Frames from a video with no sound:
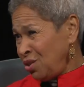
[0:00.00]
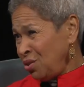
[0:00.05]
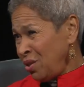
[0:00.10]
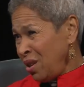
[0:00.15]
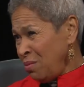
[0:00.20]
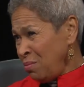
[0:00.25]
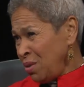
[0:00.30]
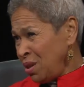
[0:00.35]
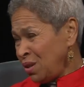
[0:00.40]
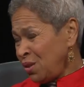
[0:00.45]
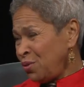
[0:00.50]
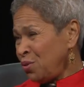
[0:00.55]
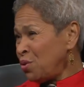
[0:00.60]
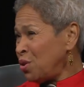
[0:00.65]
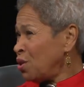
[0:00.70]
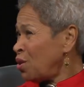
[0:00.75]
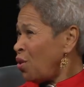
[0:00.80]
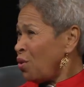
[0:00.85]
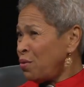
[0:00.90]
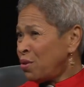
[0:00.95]
So that means
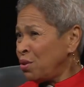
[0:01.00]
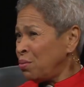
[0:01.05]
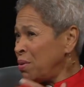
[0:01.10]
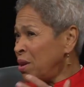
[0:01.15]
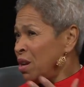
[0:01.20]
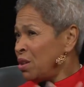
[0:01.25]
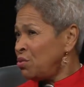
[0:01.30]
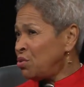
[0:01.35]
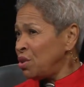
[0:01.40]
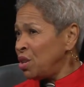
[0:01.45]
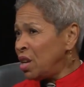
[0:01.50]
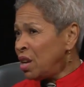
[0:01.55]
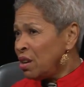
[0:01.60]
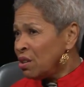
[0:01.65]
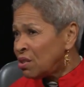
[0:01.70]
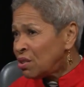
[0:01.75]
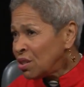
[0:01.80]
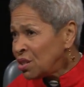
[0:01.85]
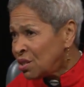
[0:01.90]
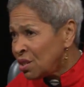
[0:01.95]
for over three hundred
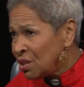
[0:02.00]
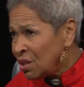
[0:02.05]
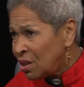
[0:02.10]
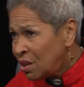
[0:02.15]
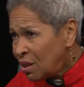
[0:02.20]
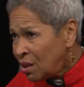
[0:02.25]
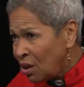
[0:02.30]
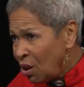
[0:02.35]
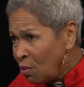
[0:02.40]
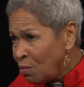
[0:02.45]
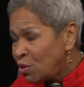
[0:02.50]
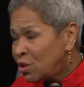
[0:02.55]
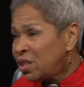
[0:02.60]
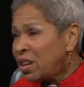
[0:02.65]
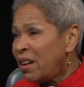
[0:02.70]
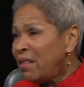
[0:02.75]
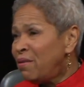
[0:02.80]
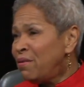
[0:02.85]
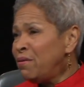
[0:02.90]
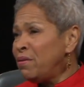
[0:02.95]
years, almost
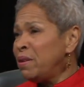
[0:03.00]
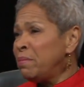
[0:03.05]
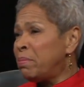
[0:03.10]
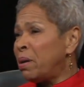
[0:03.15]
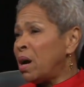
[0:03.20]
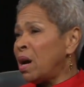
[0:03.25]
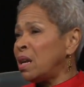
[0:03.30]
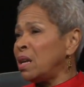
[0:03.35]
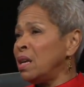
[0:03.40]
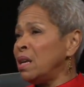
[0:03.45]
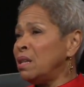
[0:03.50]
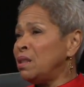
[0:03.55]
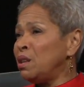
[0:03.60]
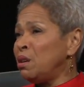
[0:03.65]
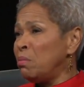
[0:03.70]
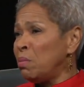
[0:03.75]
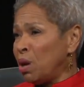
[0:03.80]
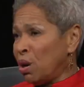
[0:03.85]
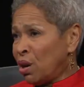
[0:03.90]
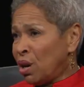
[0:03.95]
everybody in
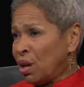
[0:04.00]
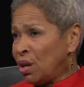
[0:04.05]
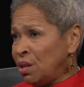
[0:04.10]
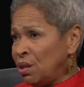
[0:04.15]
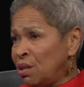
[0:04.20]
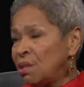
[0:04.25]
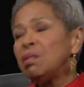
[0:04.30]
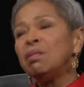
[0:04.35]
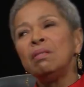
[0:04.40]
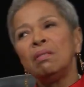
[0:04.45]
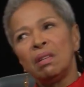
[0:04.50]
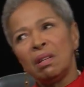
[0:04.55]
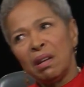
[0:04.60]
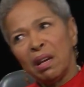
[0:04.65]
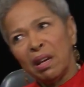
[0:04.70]
the Americas, the